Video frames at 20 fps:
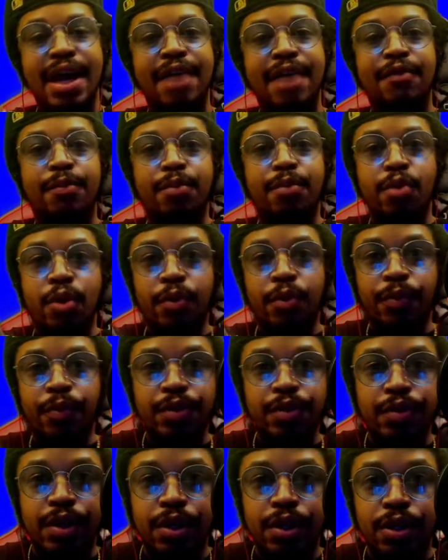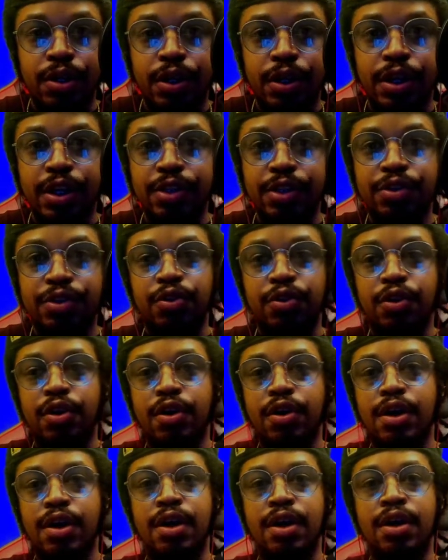port where you can hook it into
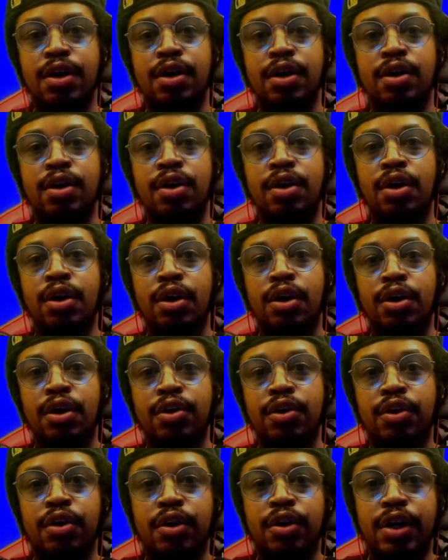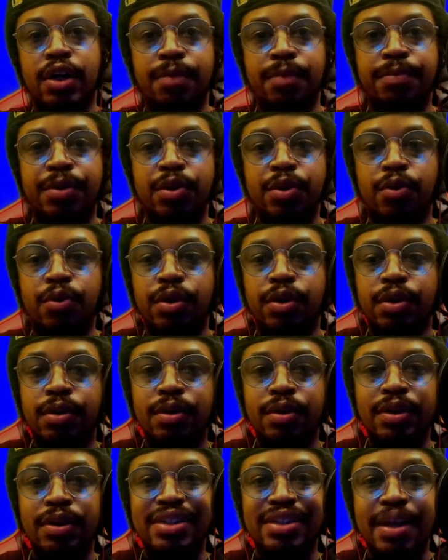your computer.
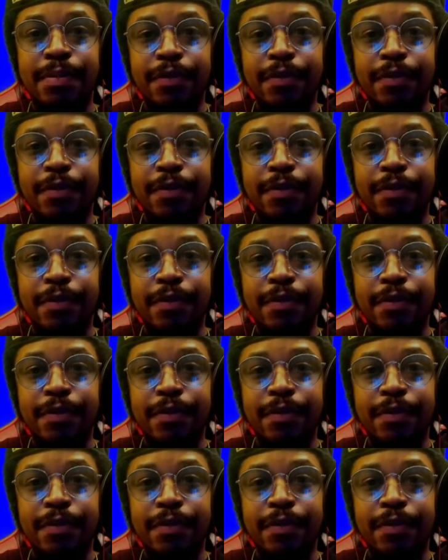Some of